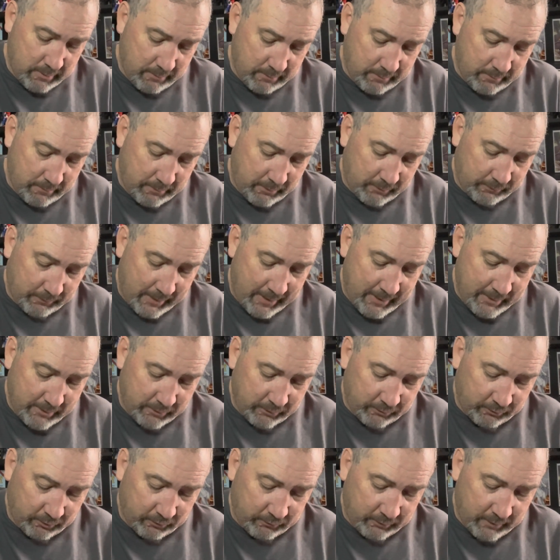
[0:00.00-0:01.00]
I'm just
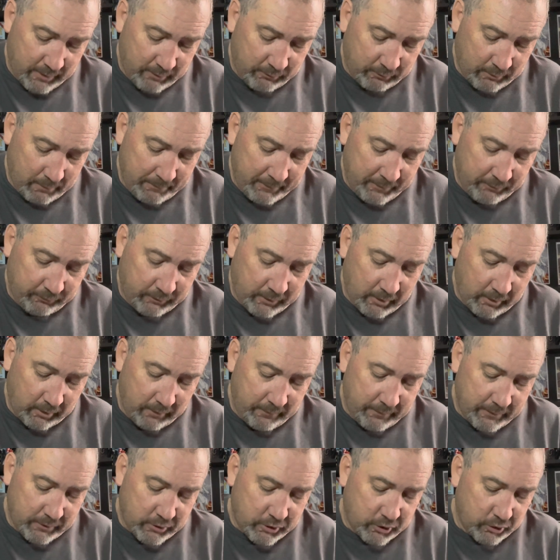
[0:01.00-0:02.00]
anxious to see. Something's killing
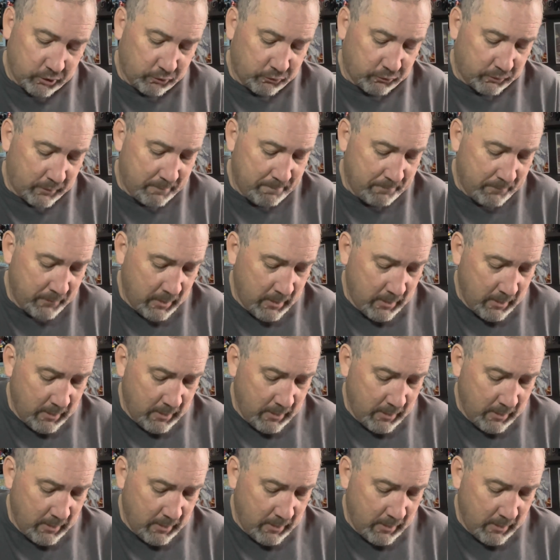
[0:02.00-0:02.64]
the children.